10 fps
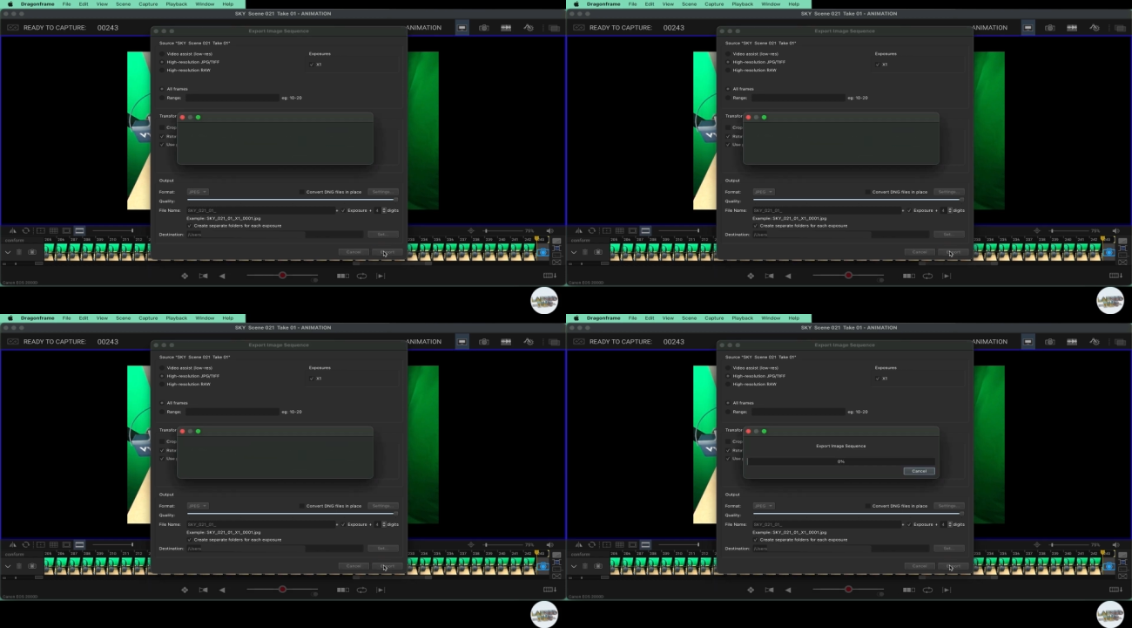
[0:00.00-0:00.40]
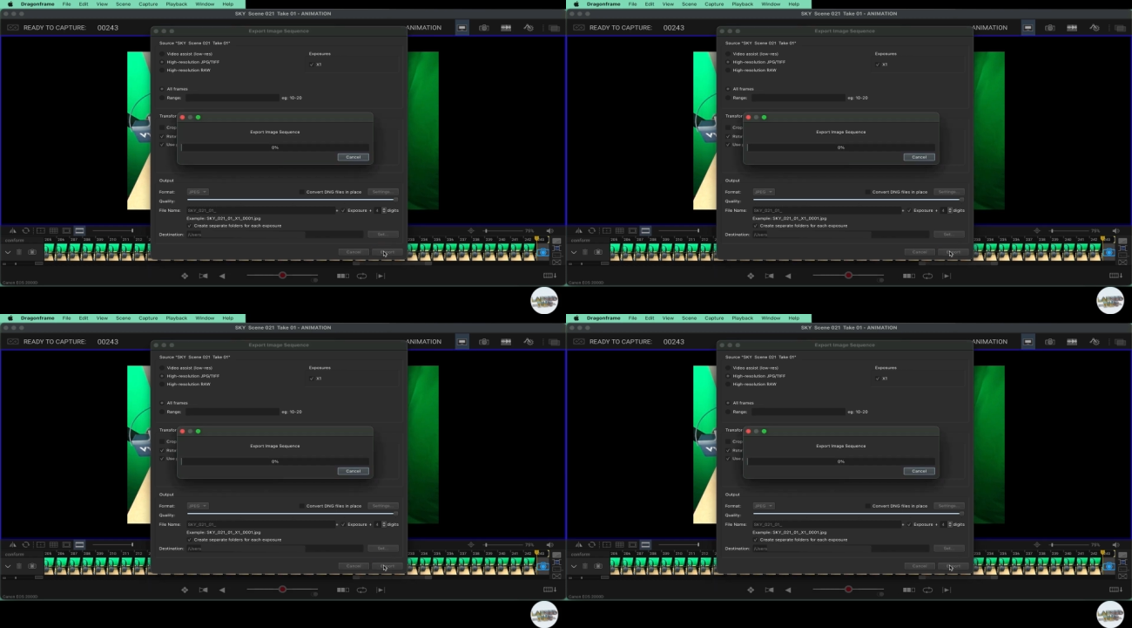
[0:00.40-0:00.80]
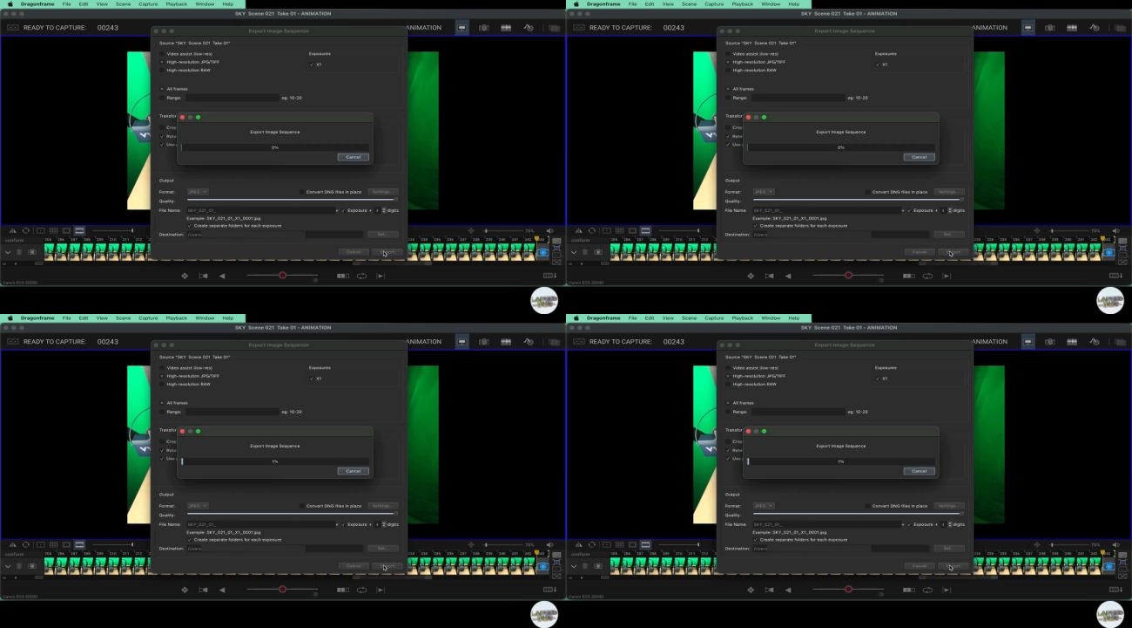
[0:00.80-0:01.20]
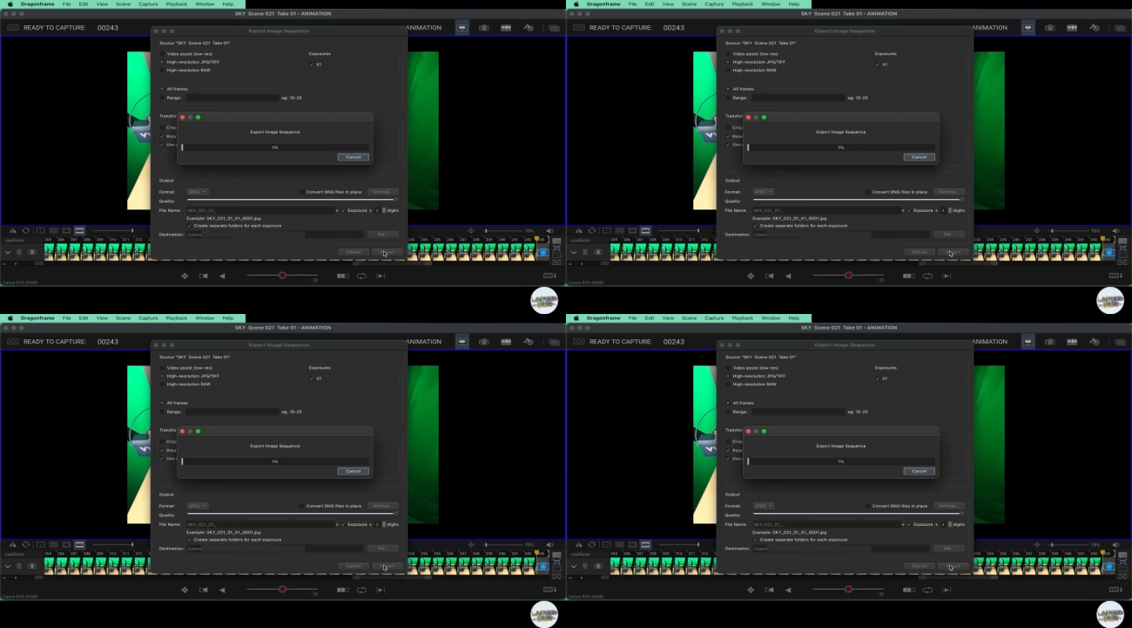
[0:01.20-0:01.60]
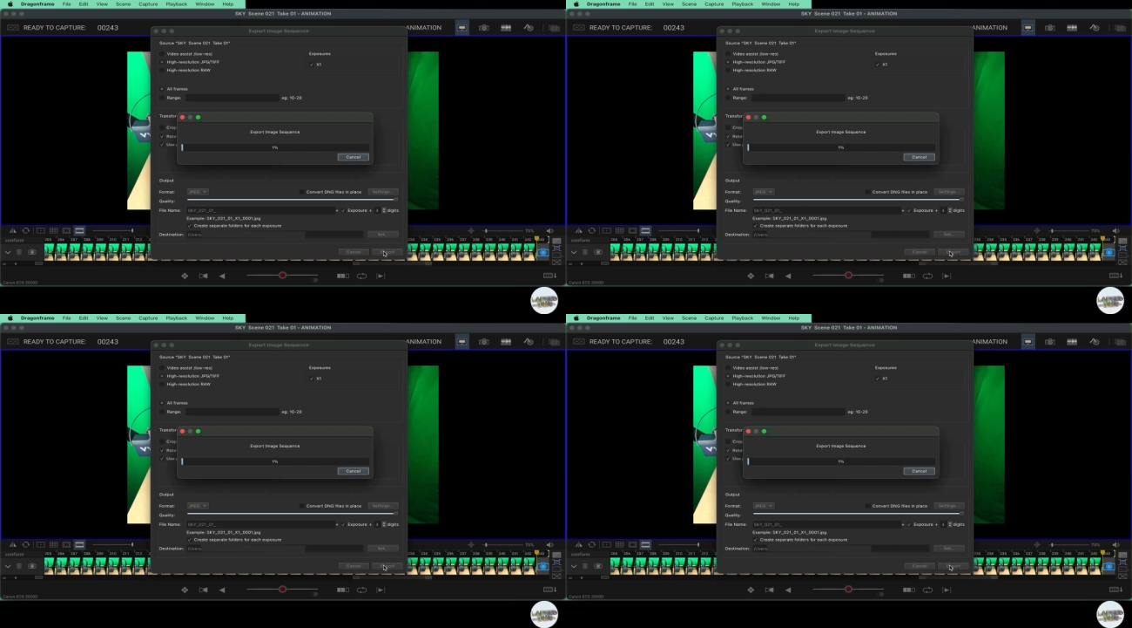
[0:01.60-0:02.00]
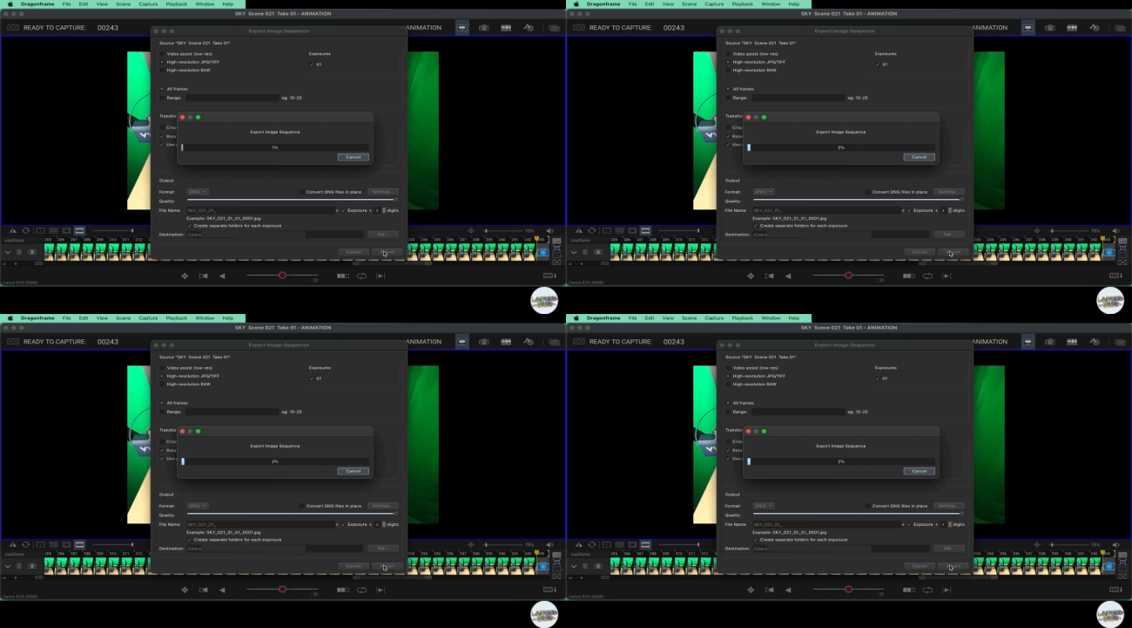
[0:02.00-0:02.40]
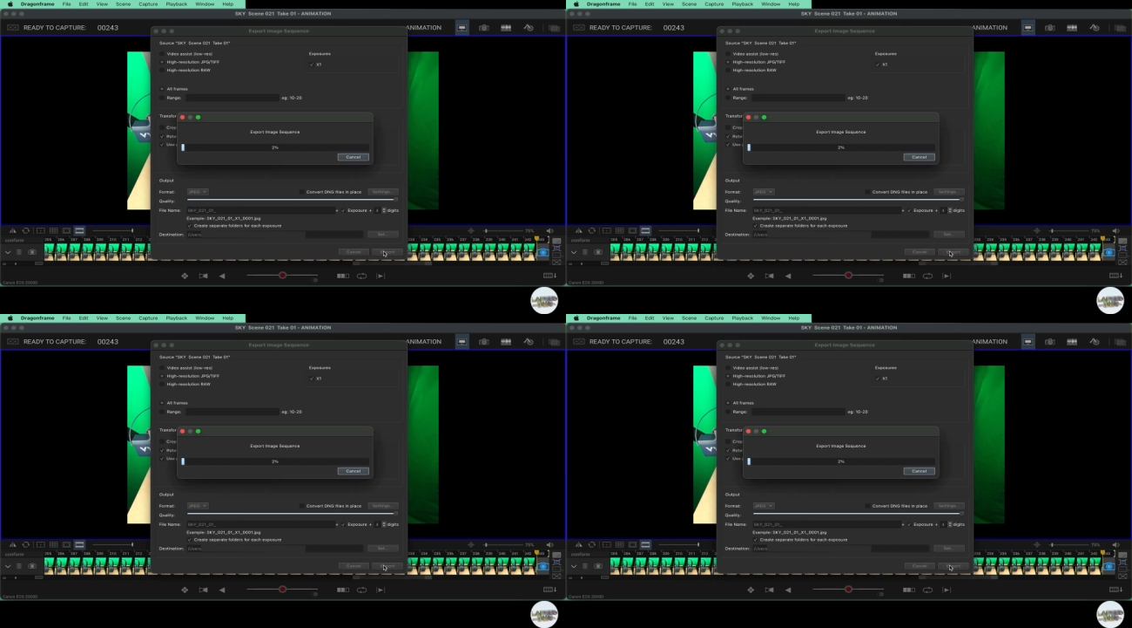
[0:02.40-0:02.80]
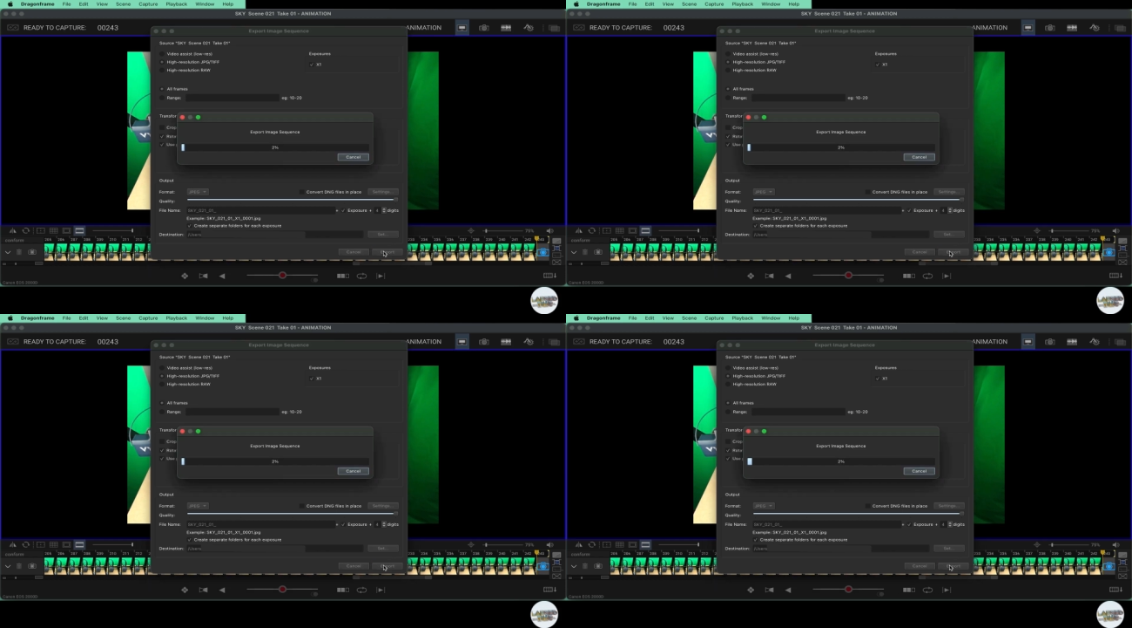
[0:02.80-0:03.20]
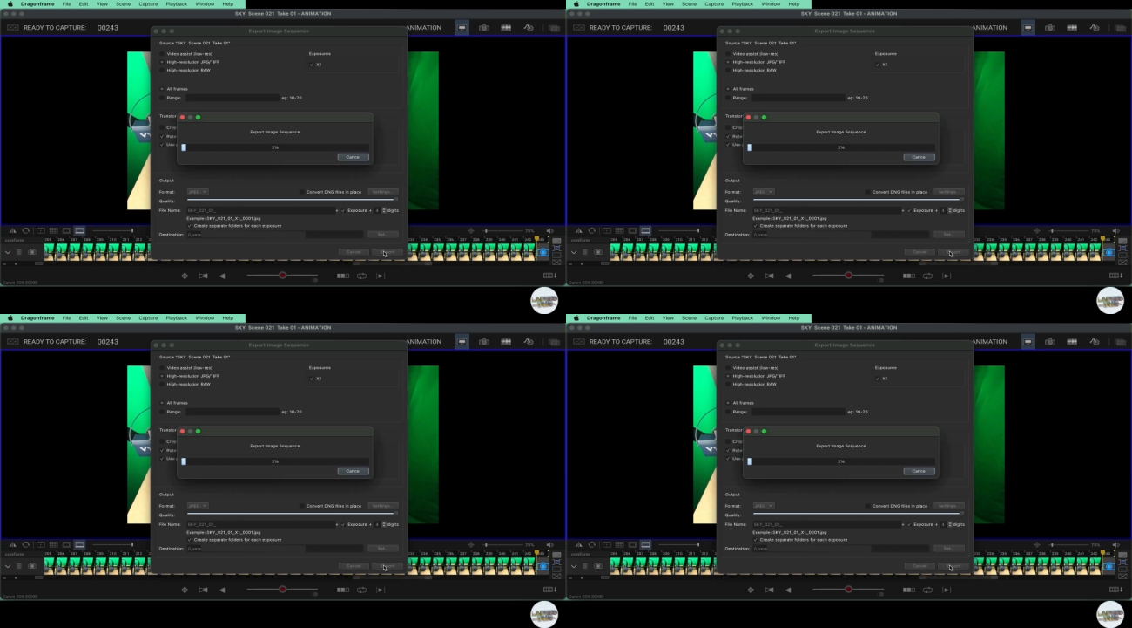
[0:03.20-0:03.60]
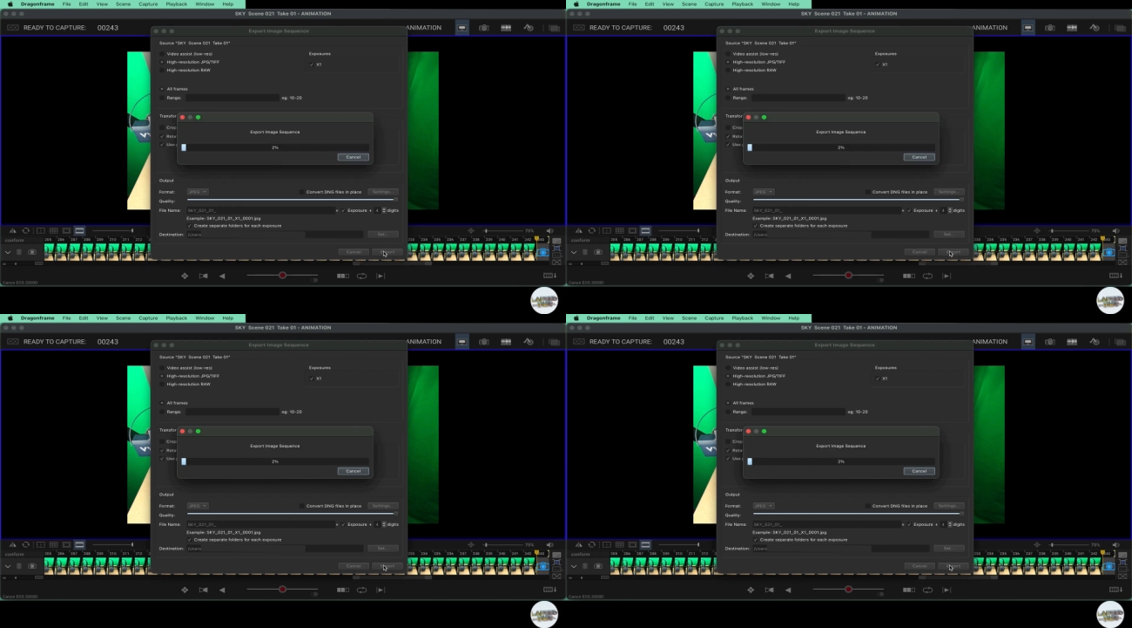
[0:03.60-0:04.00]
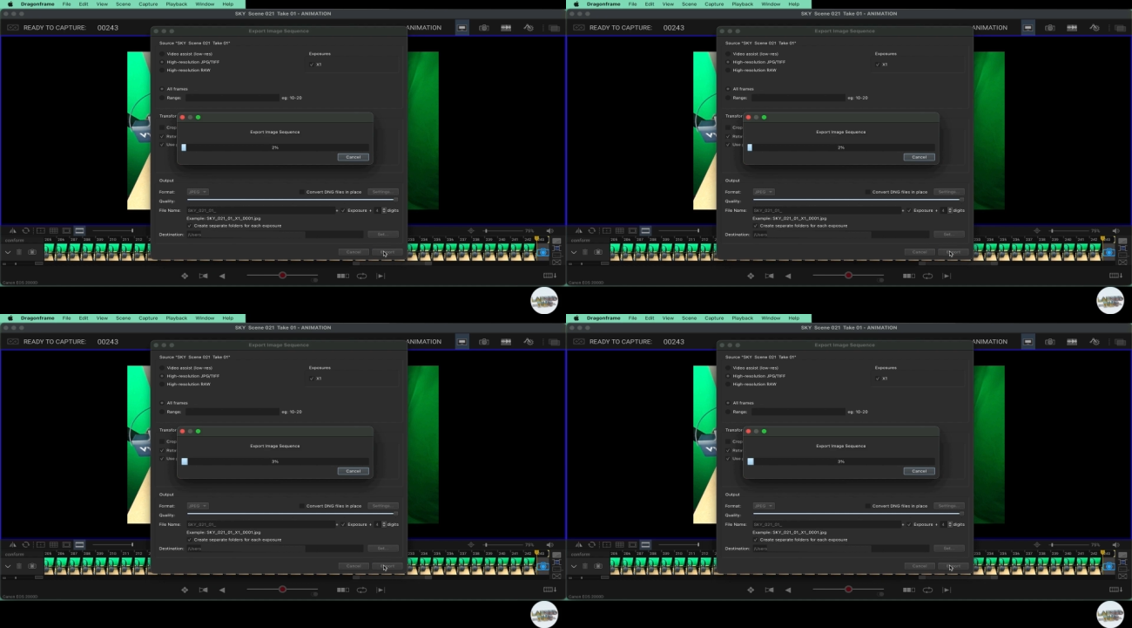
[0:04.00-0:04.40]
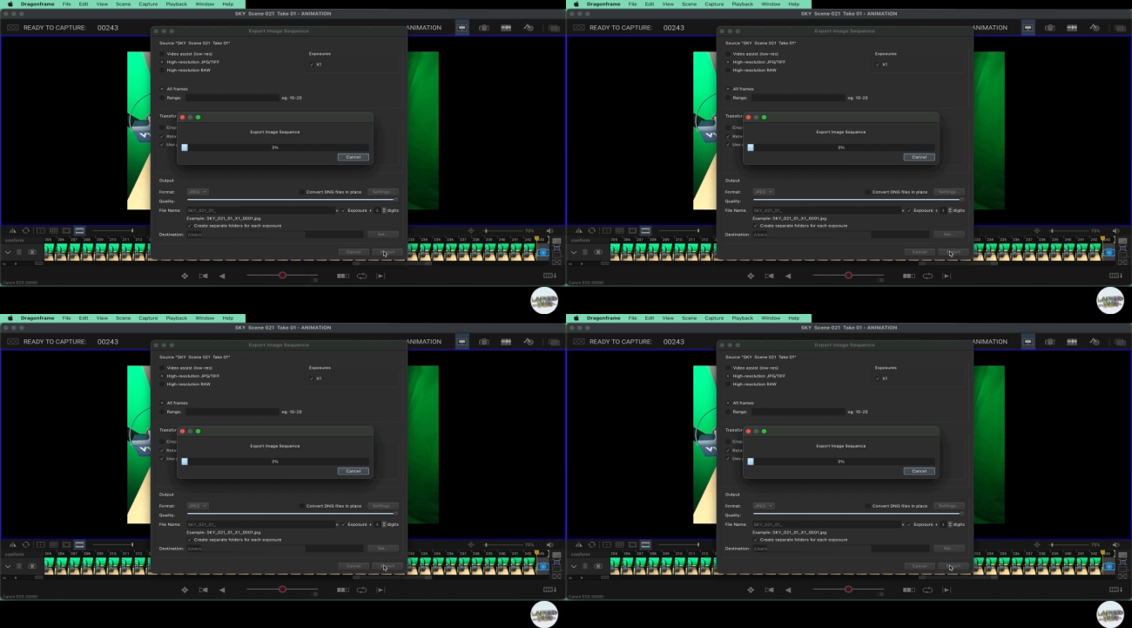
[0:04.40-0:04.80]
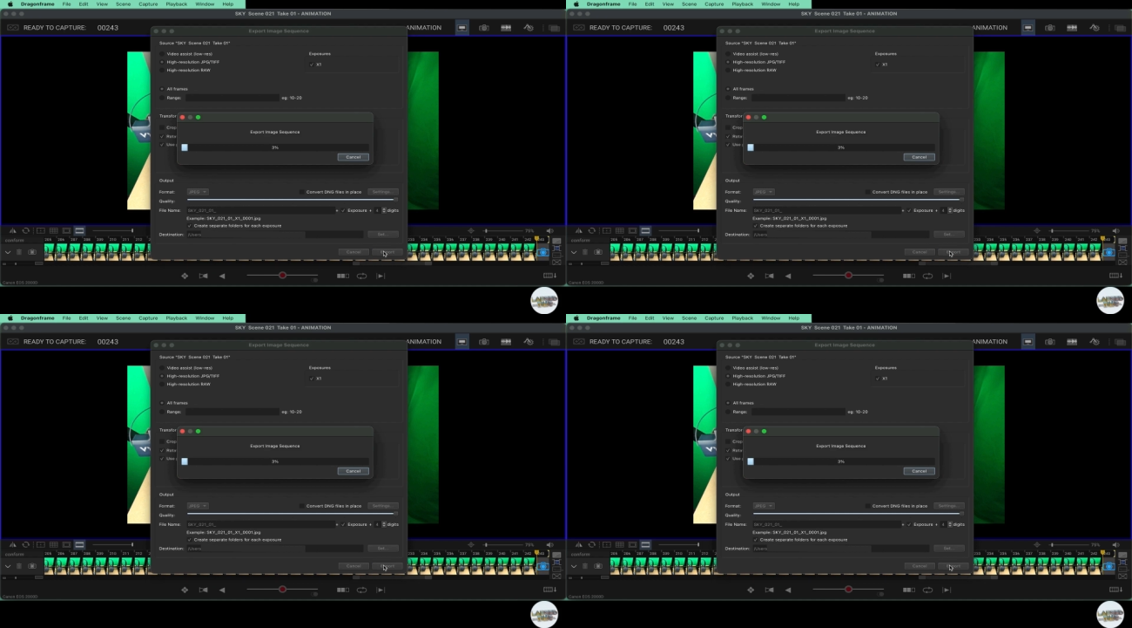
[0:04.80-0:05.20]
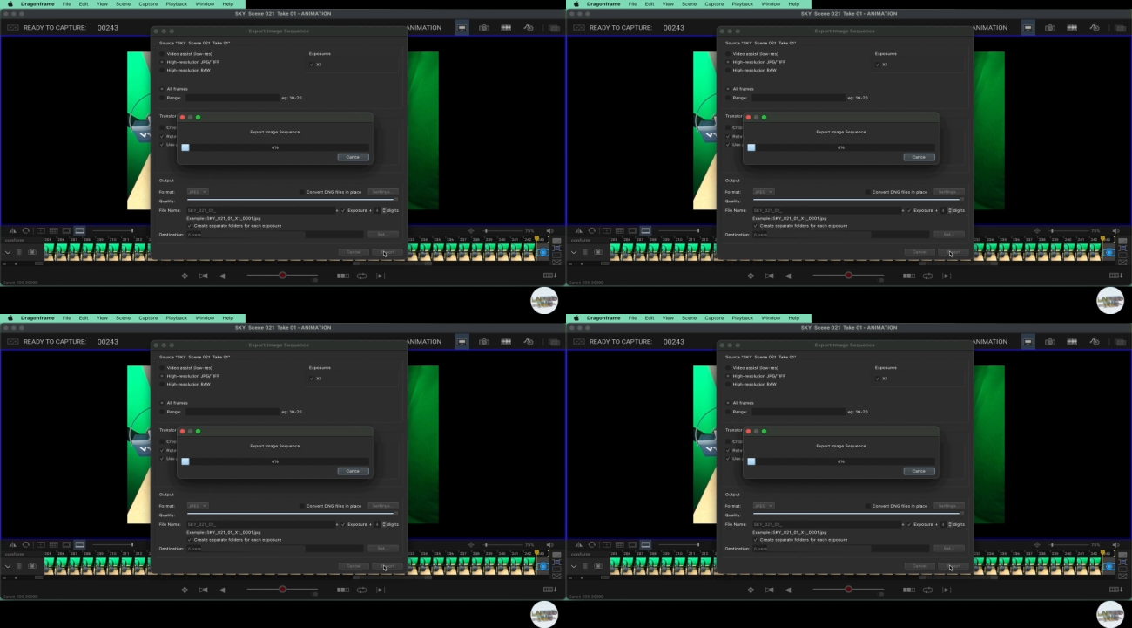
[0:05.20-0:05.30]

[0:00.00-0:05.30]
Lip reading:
[unreadable: no face in view]